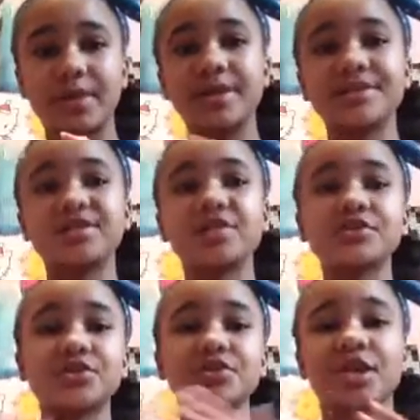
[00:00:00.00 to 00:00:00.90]
because
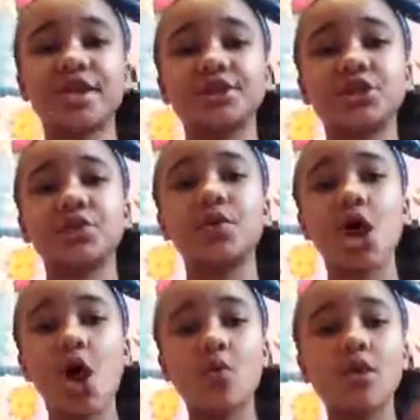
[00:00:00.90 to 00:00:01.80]
those are the kids who
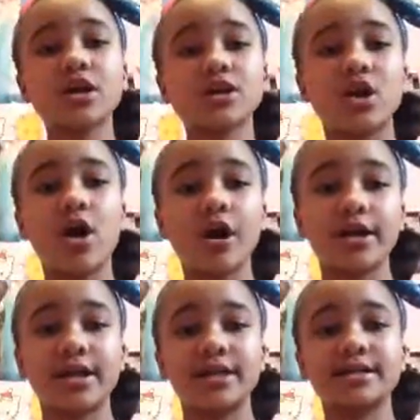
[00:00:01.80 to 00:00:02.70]
work the
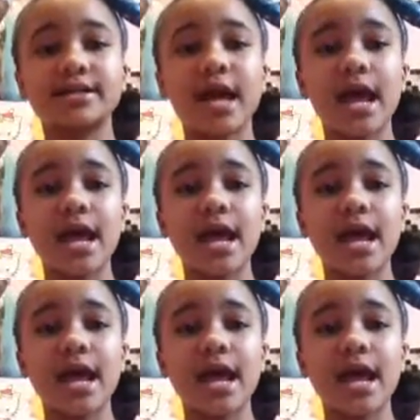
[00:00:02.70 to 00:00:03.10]
hardest